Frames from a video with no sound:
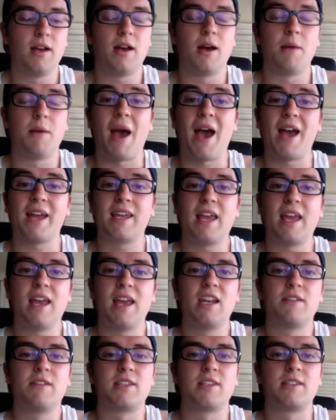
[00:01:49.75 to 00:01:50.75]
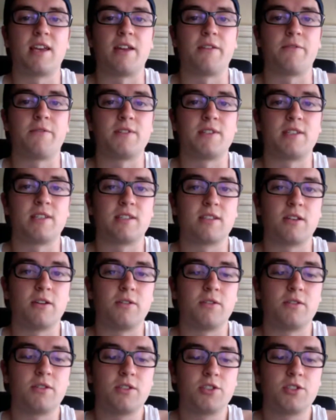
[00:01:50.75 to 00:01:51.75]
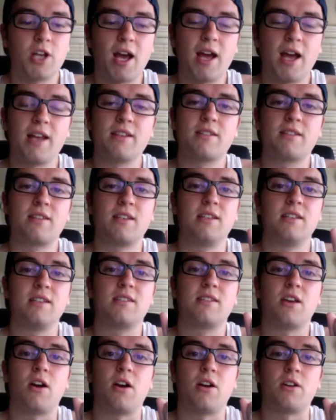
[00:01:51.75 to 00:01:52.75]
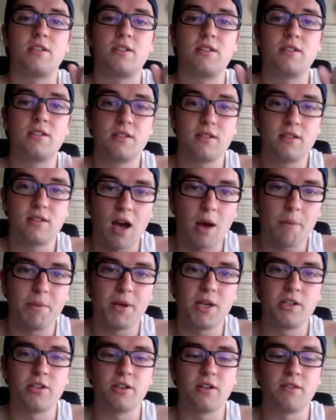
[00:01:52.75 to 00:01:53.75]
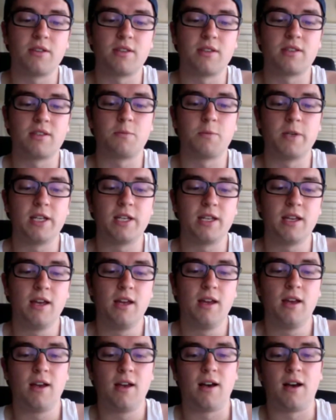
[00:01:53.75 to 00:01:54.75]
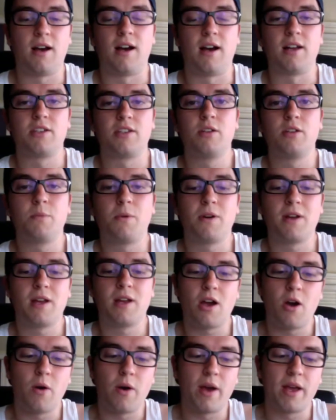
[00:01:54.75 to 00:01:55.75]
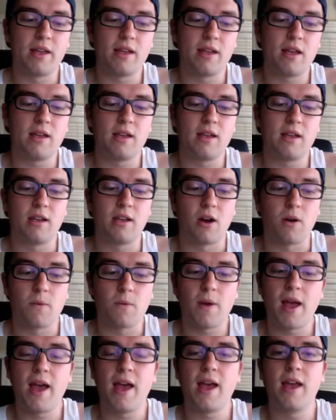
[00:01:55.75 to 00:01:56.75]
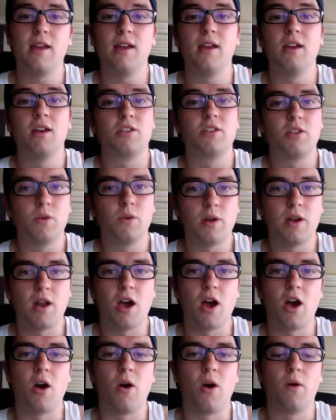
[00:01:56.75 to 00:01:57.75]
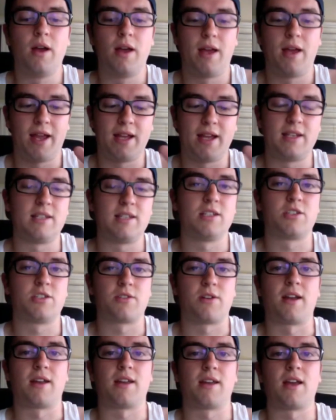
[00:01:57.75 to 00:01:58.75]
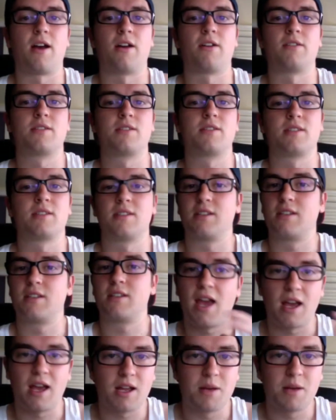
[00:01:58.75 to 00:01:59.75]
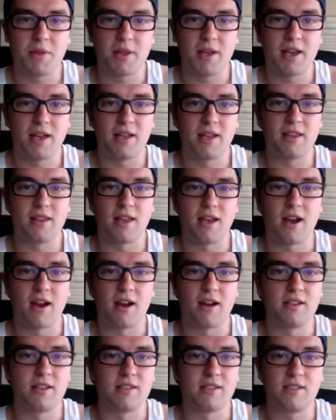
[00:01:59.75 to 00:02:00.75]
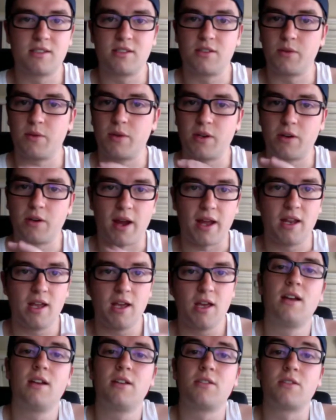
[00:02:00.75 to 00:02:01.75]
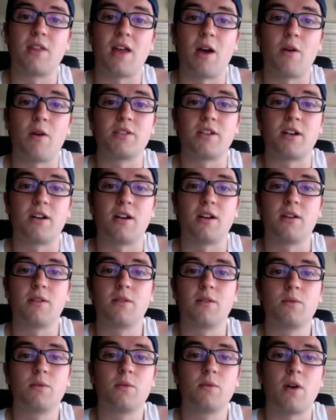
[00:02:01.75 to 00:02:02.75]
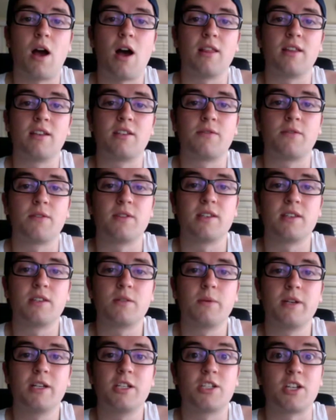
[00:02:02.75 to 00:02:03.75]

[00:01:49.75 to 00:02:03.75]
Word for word: Matt Cain of the San Francisco Giants, he's our top pitcher of this week, uh, two point oh eight E R A, two and oh, eighteen strikeouts. You can't complain there. He's doing great. So that was our hot list for this week.